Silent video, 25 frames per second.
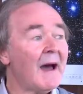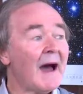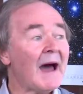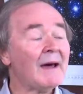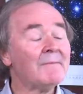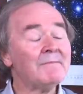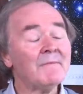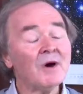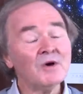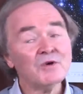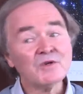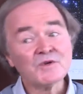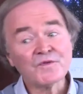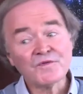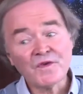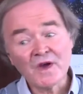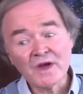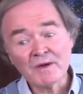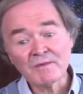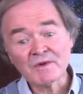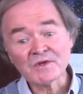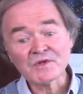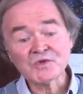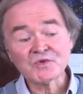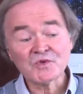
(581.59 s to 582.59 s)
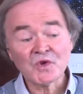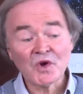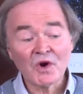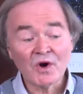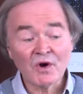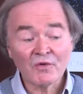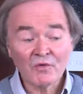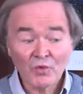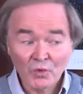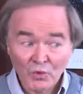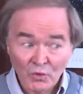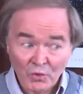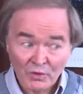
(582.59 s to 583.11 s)
and most famous
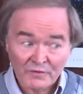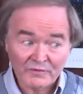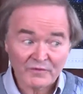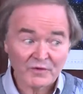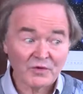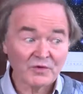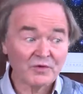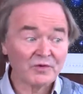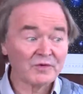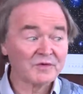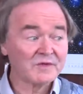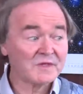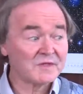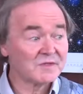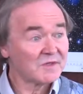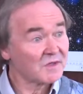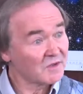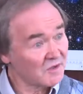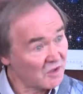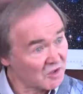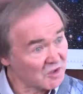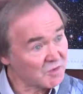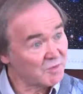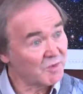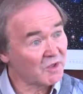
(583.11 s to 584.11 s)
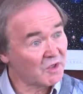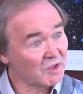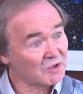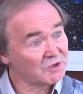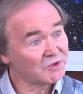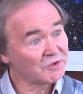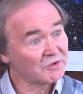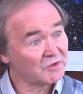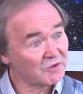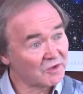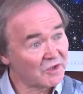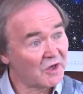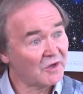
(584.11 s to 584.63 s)
of all, of course, is the
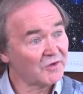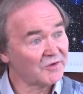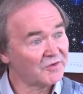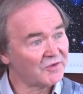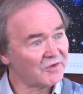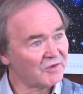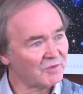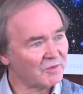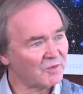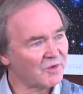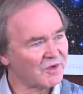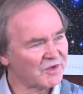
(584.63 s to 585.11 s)
cosmological constant,